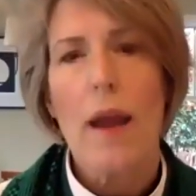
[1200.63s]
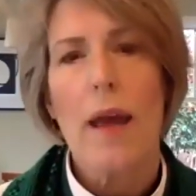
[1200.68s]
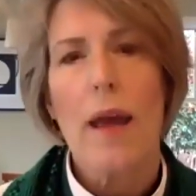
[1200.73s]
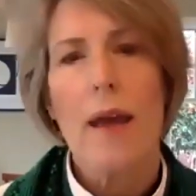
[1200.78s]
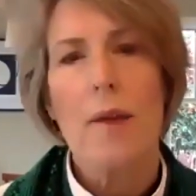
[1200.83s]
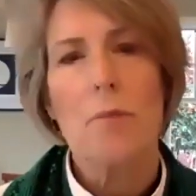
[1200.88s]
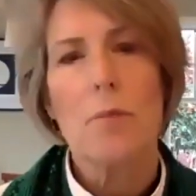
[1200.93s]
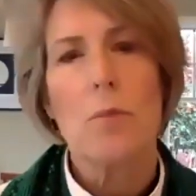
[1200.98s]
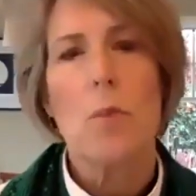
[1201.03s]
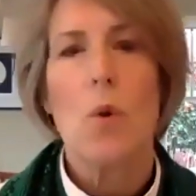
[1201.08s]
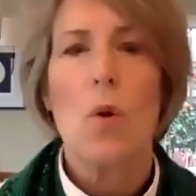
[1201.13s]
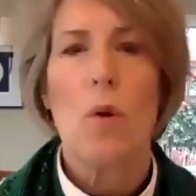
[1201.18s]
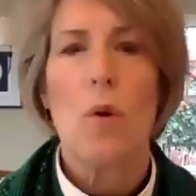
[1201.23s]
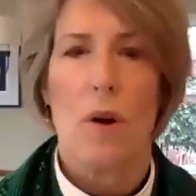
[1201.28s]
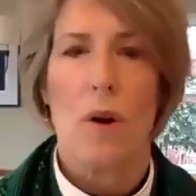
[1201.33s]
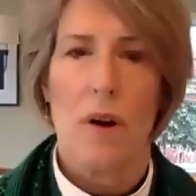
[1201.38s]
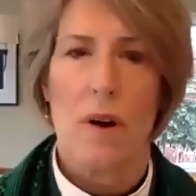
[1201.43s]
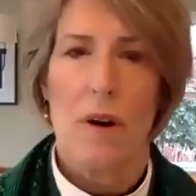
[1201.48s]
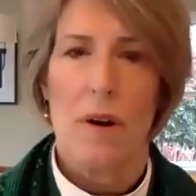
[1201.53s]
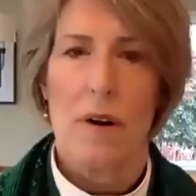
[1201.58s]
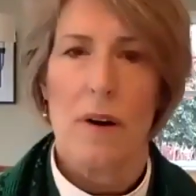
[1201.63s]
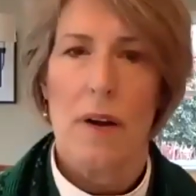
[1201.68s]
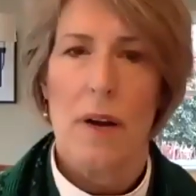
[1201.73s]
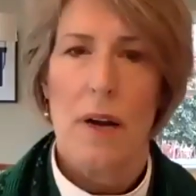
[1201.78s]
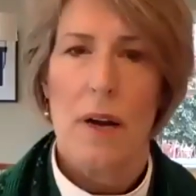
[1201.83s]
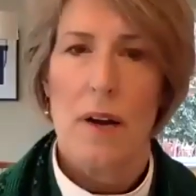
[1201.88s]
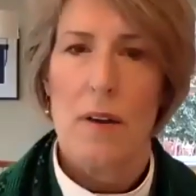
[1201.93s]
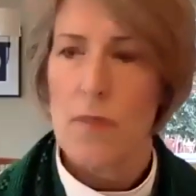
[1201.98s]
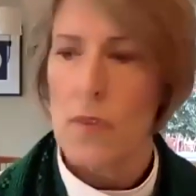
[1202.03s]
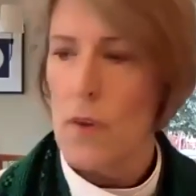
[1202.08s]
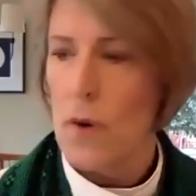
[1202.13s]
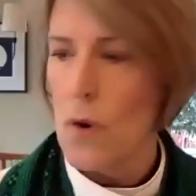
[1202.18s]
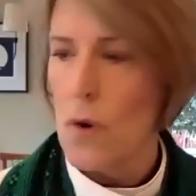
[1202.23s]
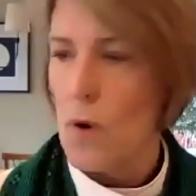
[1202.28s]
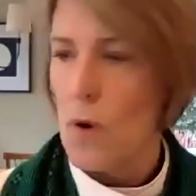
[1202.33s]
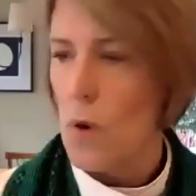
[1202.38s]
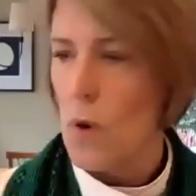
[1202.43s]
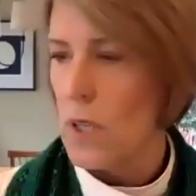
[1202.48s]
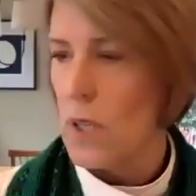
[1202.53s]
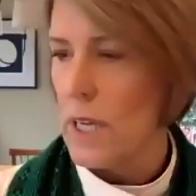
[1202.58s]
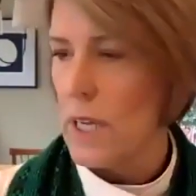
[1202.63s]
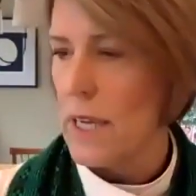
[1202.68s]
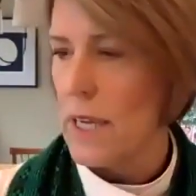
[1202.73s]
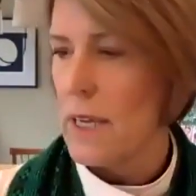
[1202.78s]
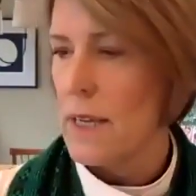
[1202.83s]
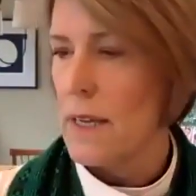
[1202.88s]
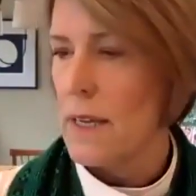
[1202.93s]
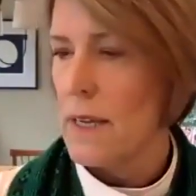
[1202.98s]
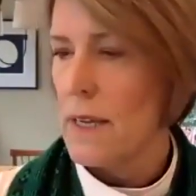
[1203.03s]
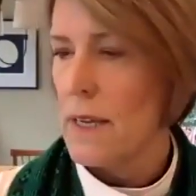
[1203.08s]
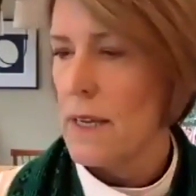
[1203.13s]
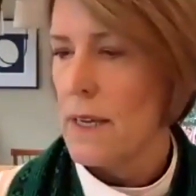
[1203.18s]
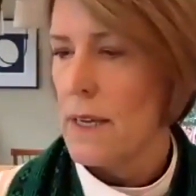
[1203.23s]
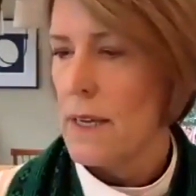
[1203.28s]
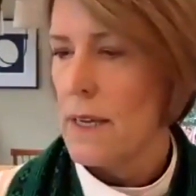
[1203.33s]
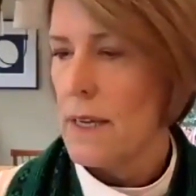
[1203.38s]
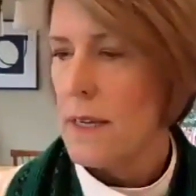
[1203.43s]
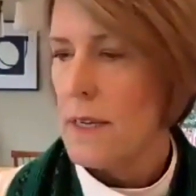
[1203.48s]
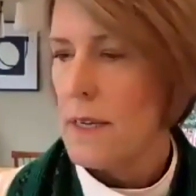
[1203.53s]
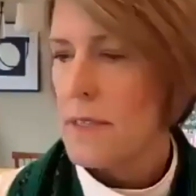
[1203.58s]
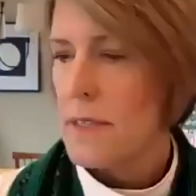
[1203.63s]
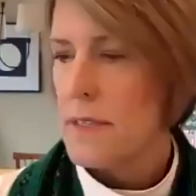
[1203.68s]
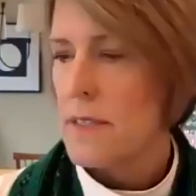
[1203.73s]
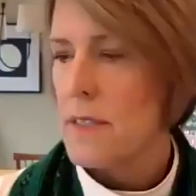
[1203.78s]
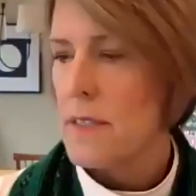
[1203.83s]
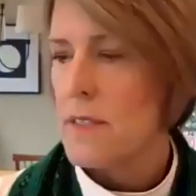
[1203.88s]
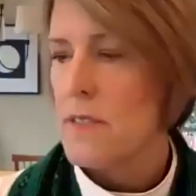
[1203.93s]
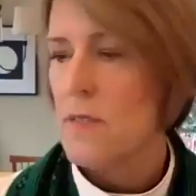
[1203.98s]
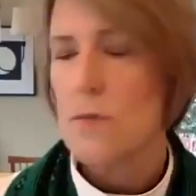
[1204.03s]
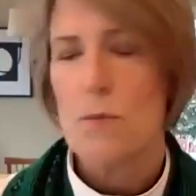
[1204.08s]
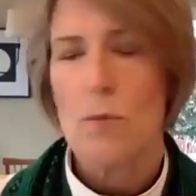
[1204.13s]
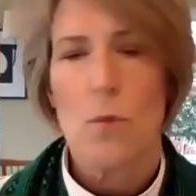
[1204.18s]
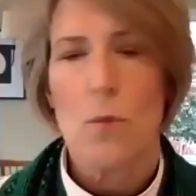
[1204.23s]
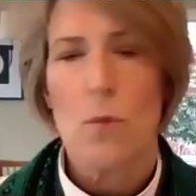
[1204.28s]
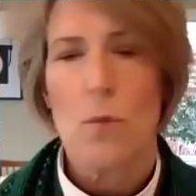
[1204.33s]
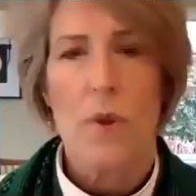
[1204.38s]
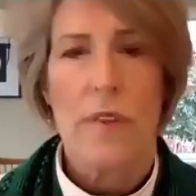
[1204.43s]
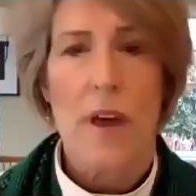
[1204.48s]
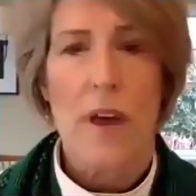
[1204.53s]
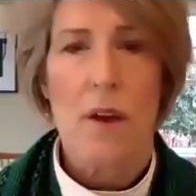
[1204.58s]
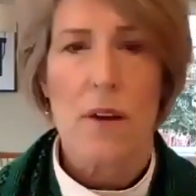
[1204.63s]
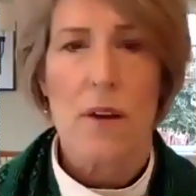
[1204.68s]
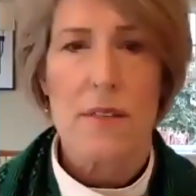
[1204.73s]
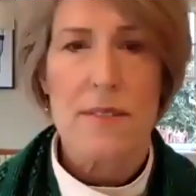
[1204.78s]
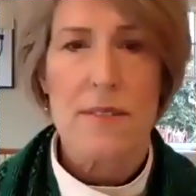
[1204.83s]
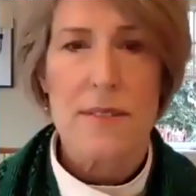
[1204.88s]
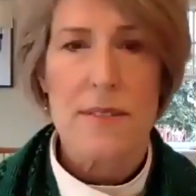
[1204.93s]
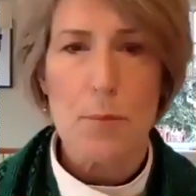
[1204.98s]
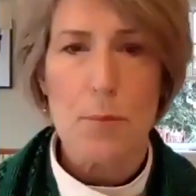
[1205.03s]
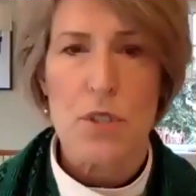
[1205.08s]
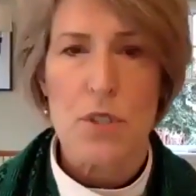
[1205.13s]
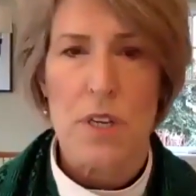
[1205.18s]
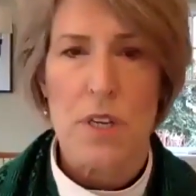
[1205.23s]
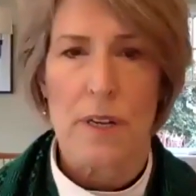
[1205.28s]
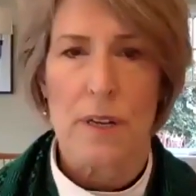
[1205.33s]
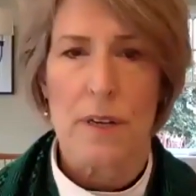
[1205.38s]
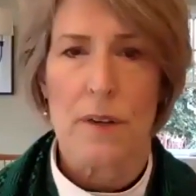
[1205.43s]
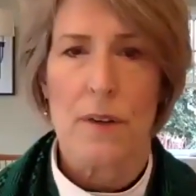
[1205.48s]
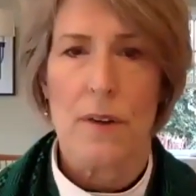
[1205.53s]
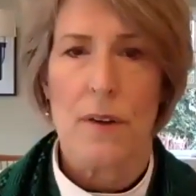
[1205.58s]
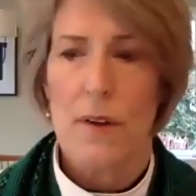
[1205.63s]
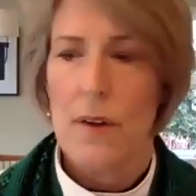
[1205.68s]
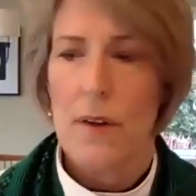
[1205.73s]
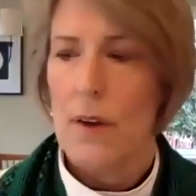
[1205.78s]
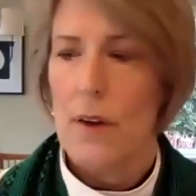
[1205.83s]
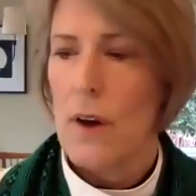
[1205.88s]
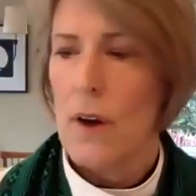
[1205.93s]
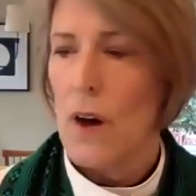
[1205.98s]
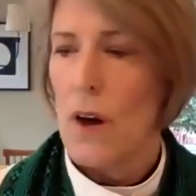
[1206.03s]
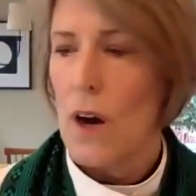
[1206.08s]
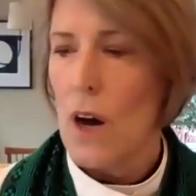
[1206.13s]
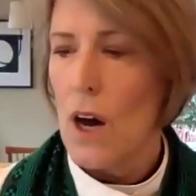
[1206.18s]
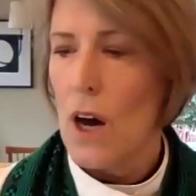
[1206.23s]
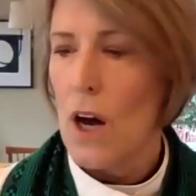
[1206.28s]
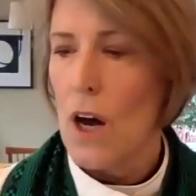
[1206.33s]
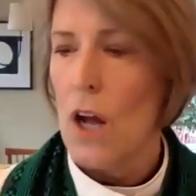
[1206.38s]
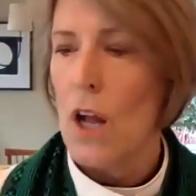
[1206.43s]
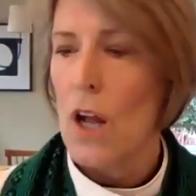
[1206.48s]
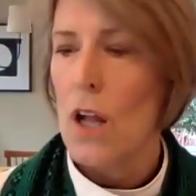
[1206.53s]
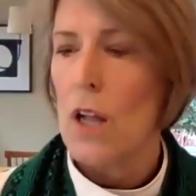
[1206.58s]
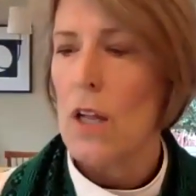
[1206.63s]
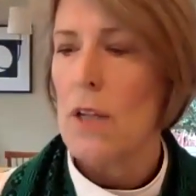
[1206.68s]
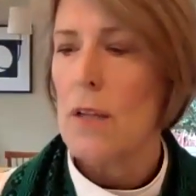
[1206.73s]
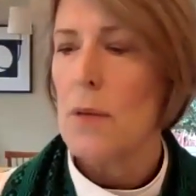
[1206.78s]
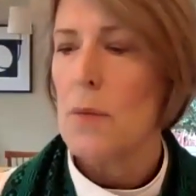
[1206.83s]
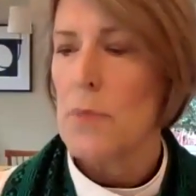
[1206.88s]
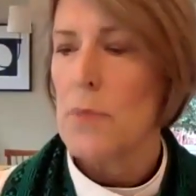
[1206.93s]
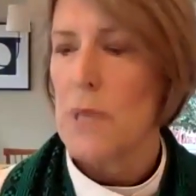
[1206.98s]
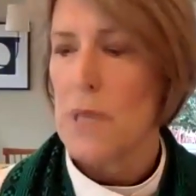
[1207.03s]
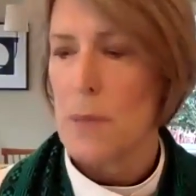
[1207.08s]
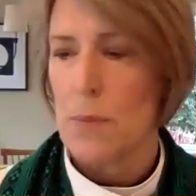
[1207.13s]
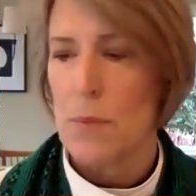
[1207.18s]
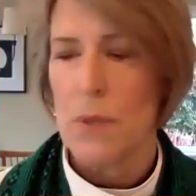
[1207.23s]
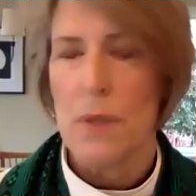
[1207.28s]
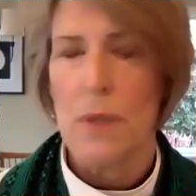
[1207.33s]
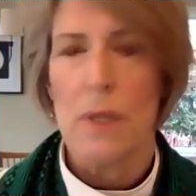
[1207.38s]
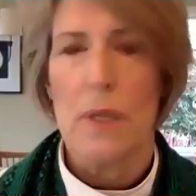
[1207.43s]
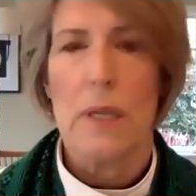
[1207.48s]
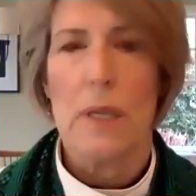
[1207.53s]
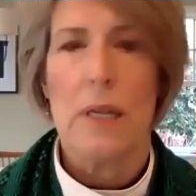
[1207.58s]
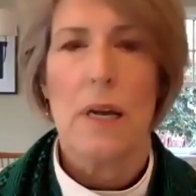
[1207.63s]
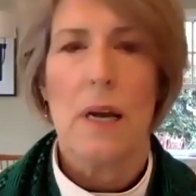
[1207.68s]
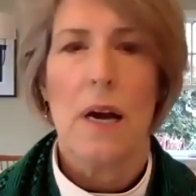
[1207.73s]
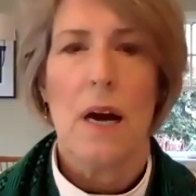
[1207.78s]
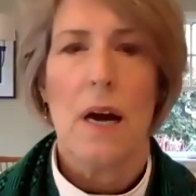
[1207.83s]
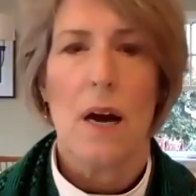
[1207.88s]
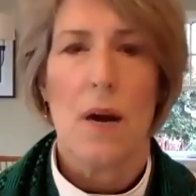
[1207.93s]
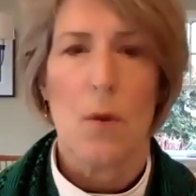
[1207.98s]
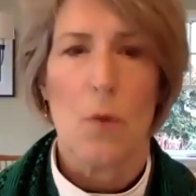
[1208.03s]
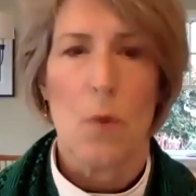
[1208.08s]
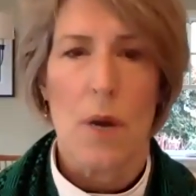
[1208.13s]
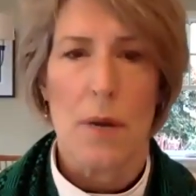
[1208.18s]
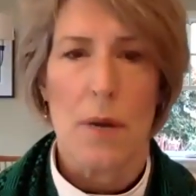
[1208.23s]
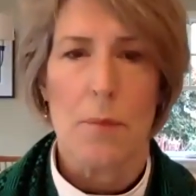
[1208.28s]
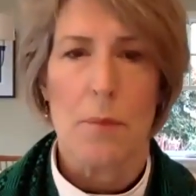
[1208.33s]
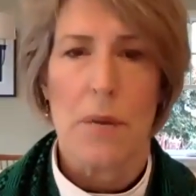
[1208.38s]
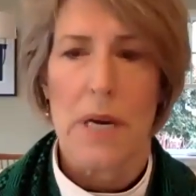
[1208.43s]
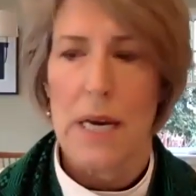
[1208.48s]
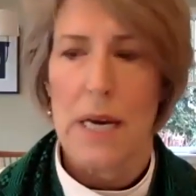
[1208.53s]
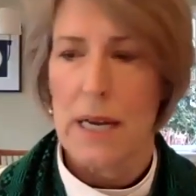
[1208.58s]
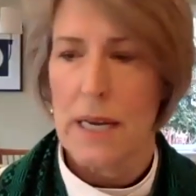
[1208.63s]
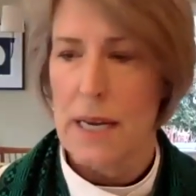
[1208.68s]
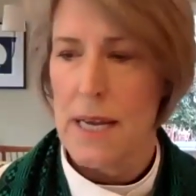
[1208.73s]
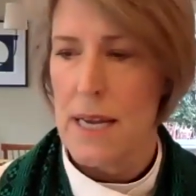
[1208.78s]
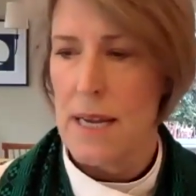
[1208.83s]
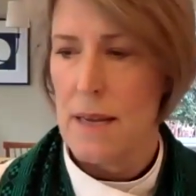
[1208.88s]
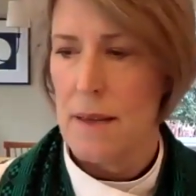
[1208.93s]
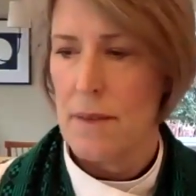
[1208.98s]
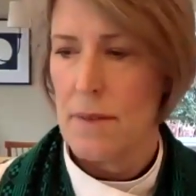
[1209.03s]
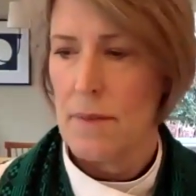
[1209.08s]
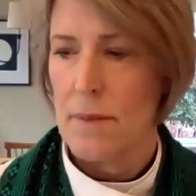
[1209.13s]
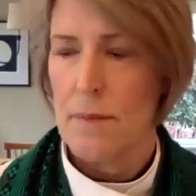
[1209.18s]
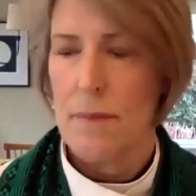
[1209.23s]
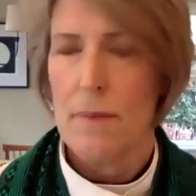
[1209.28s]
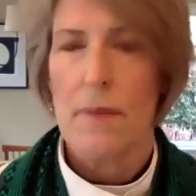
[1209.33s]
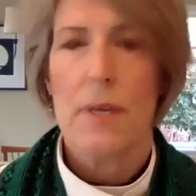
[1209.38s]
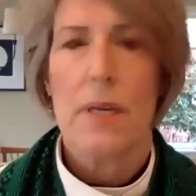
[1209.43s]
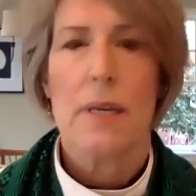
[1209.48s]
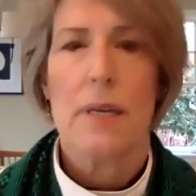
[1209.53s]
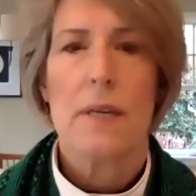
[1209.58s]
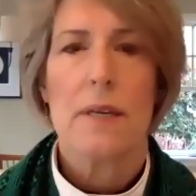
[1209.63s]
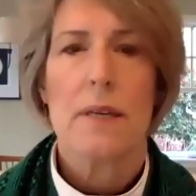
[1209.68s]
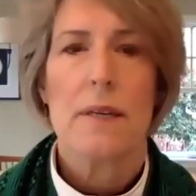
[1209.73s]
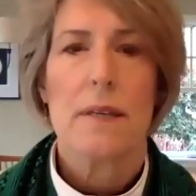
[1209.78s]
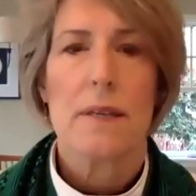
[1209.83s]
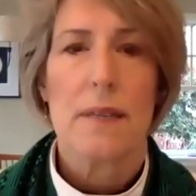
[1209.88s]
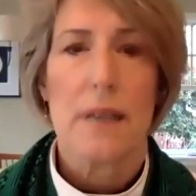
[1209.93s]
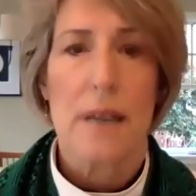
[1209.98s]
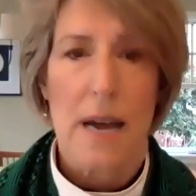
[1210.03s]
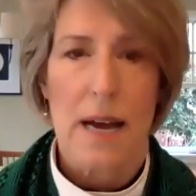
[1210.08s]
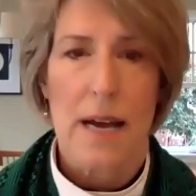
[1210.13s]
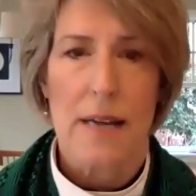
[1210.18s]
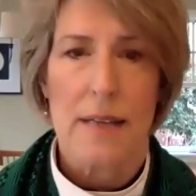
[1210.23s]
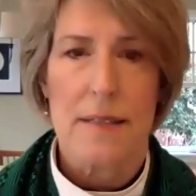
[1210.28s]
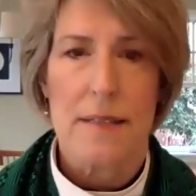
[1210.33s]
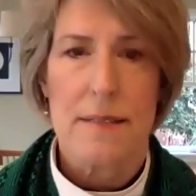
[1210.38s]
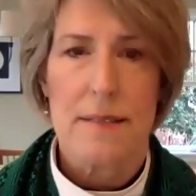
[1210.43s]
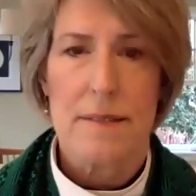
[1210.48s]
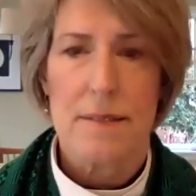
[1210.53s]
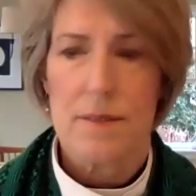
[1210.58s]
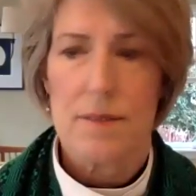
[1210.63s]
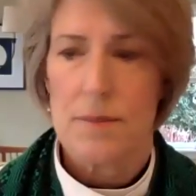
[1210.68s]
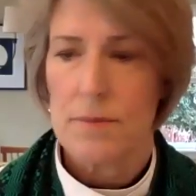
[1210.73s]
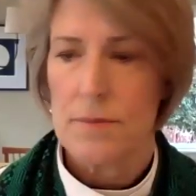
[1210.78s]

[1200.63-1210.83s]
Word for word: and more of the holy, since without exception, all people are one body, God's.